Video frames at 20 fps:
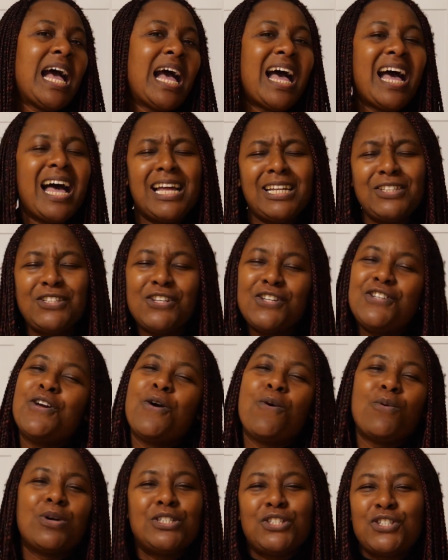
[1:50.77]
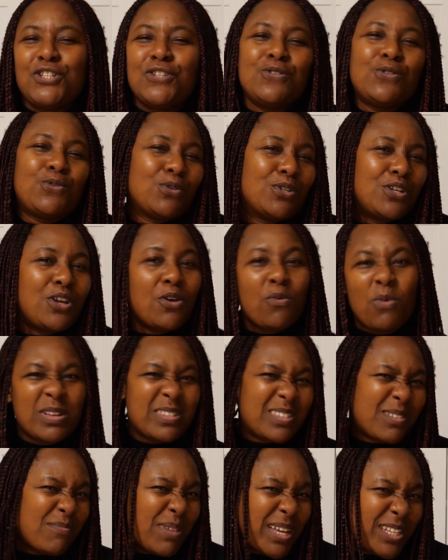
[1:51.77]
and you know, as usual, you
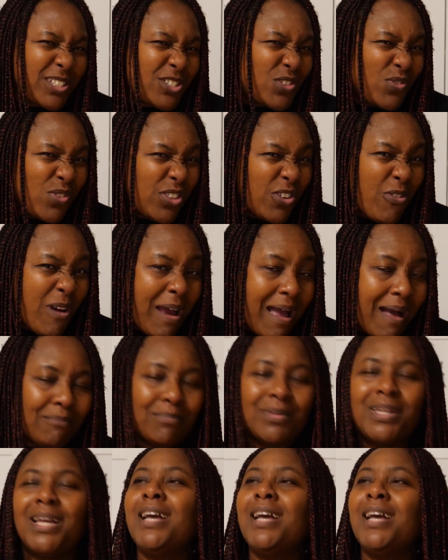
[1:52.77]
want some pictures for the gram.